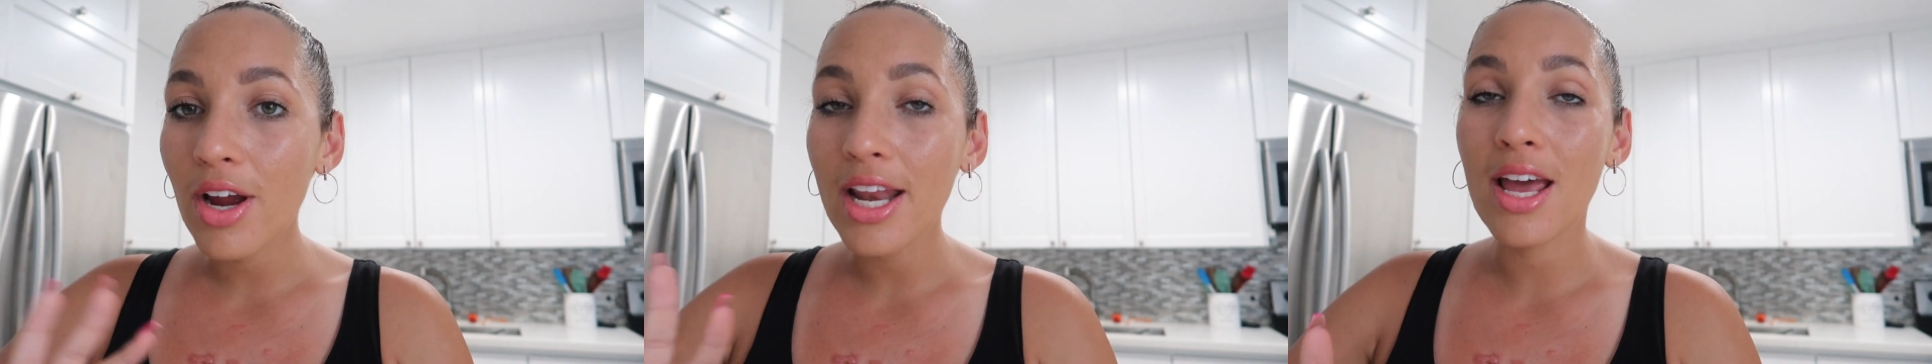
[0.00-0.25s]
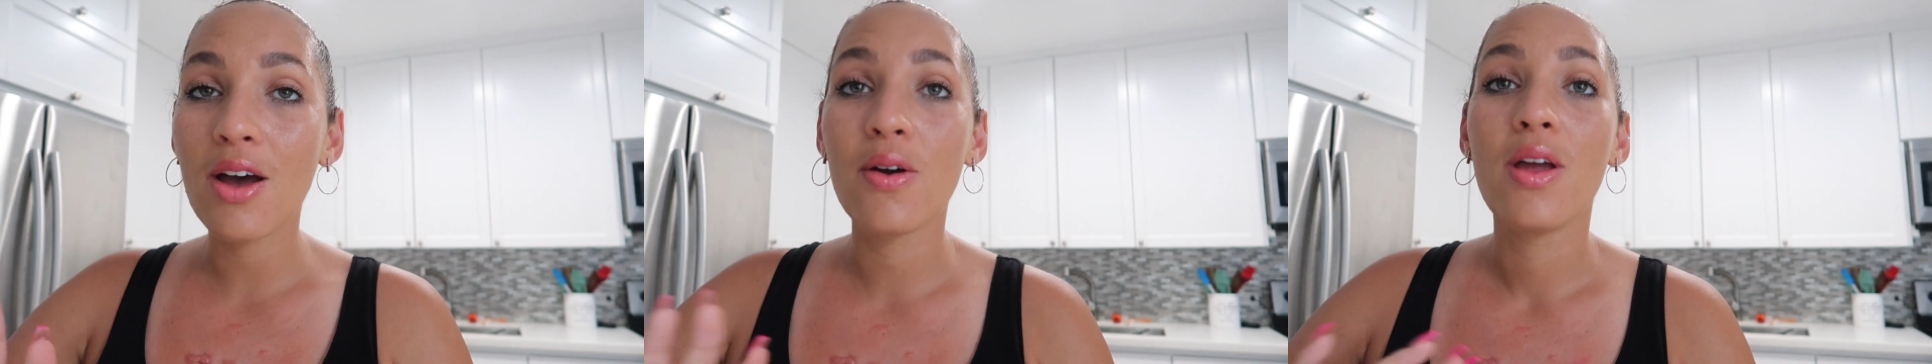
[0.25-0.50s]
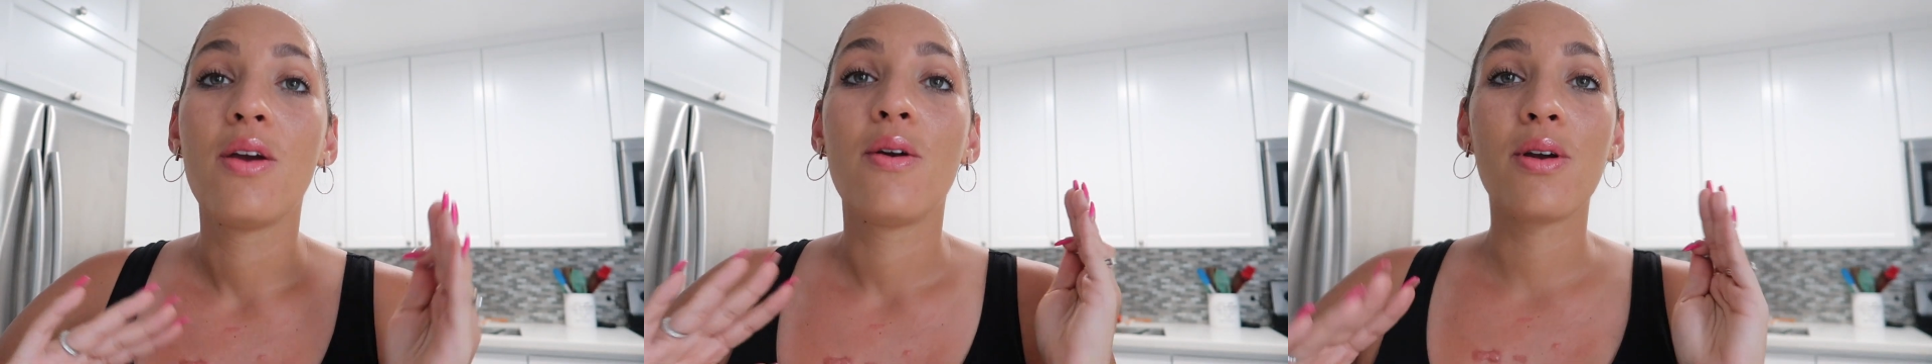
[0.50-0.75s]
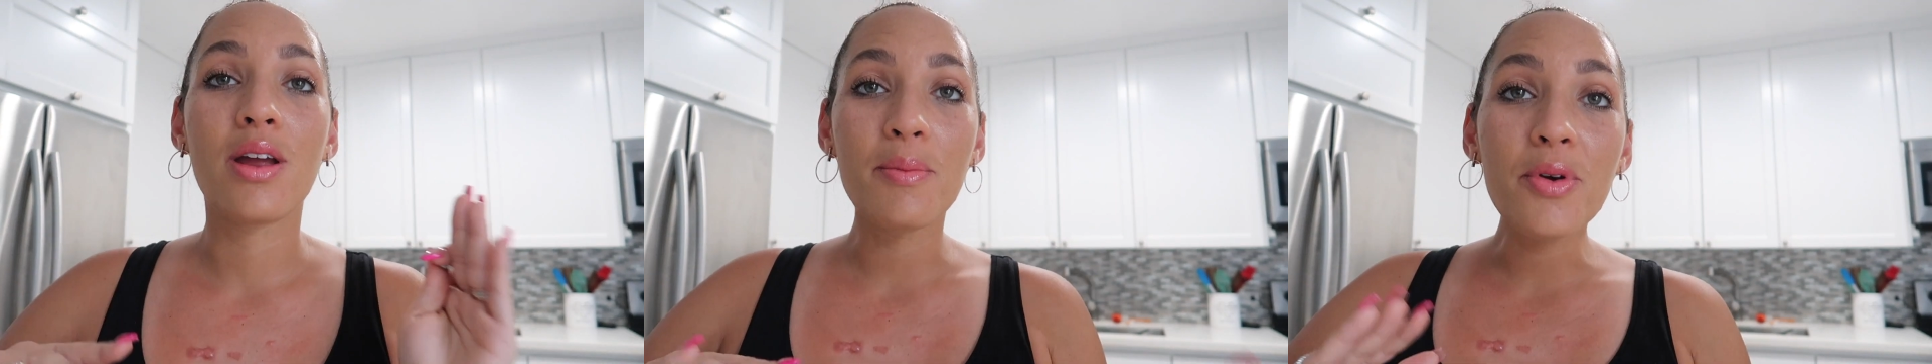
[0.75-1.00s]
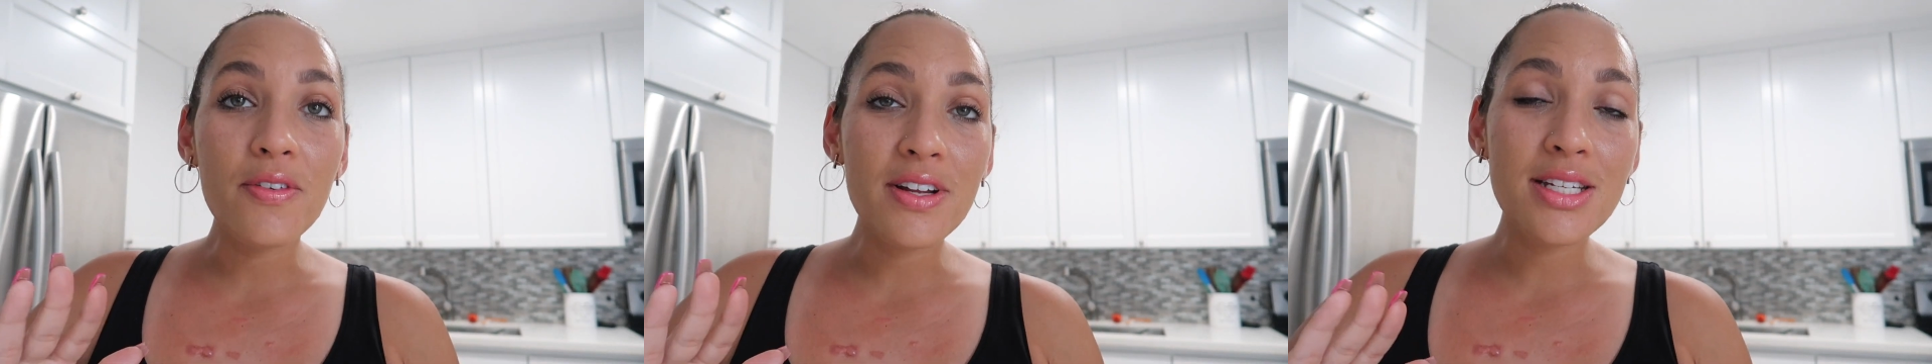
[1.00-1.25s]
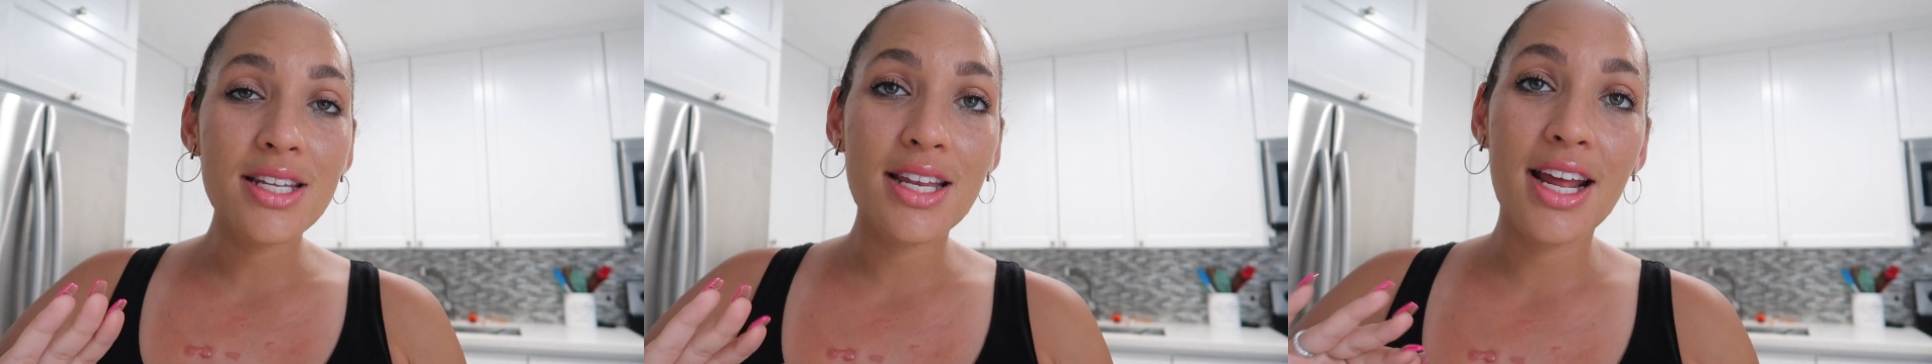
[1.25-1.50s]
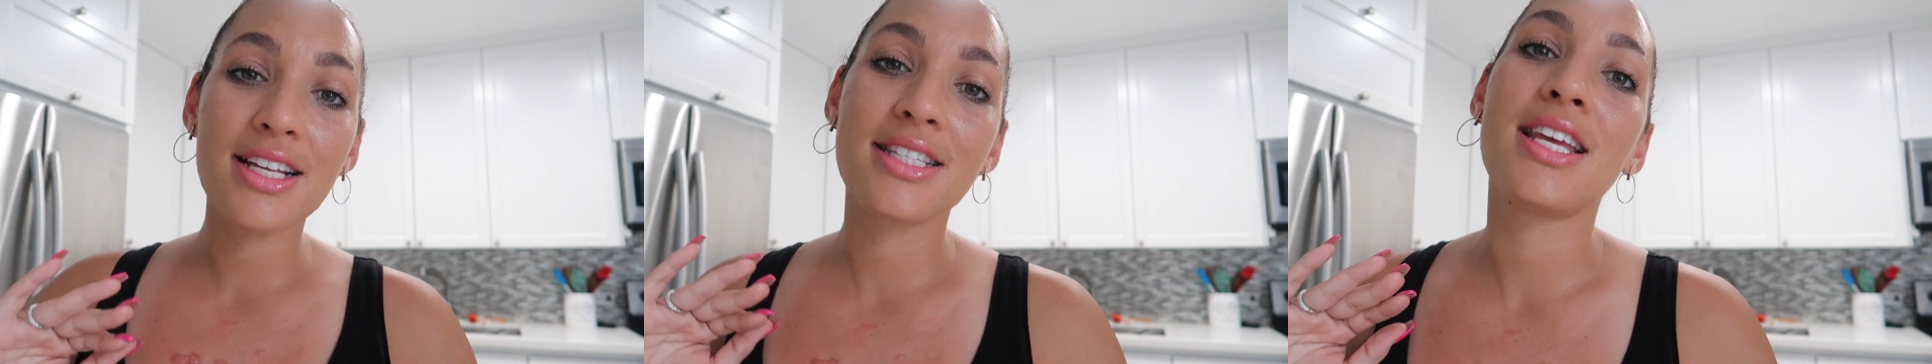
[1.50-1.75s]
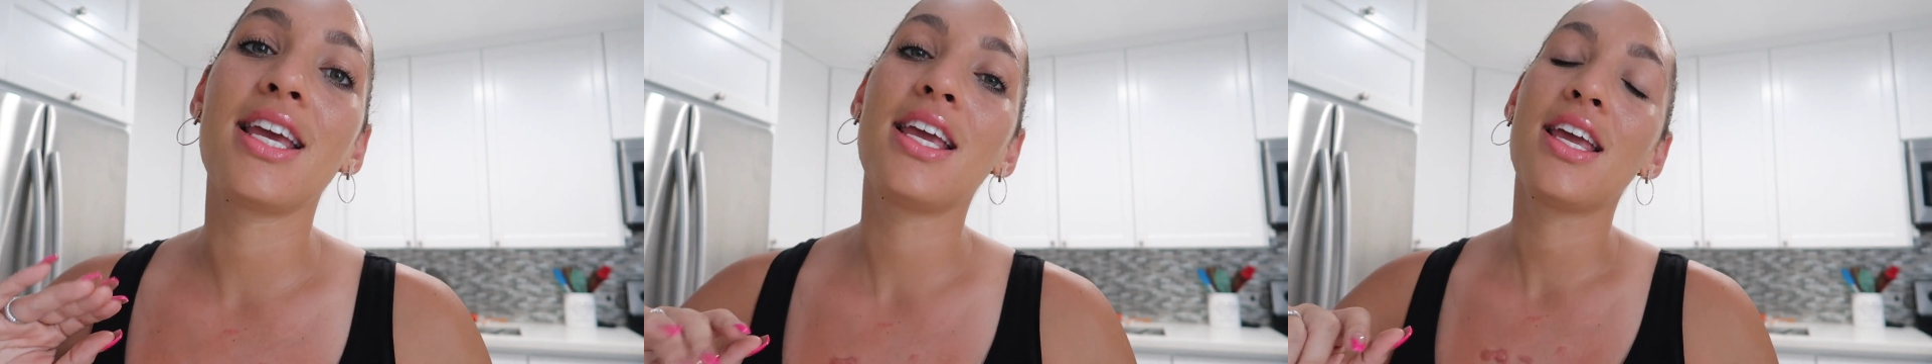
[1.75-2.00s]
Right now, we're gonna move on to the next
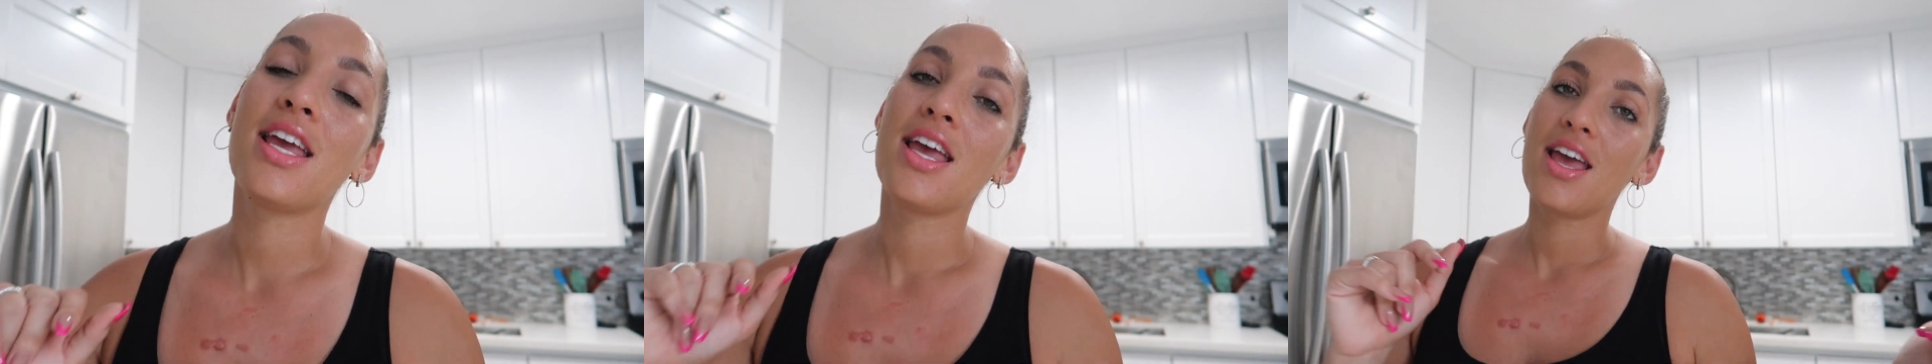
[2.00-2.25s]
thing,